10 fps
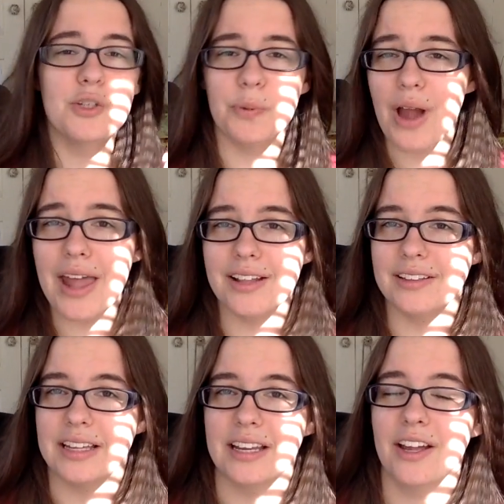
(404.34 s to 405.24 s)

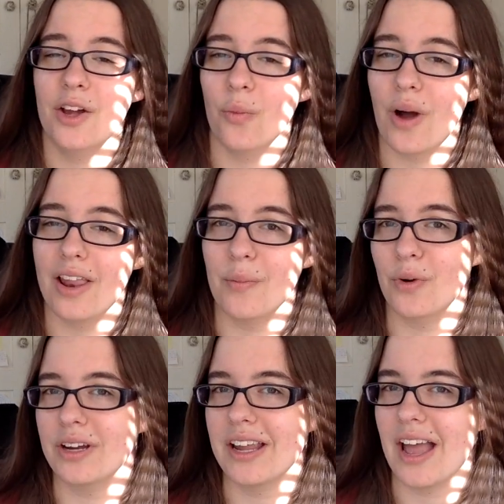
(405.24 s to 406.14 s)
sporadically, while I'm
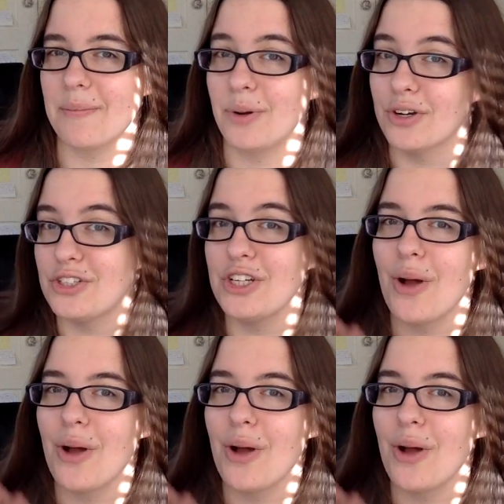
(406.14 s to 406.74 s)
working on book 2,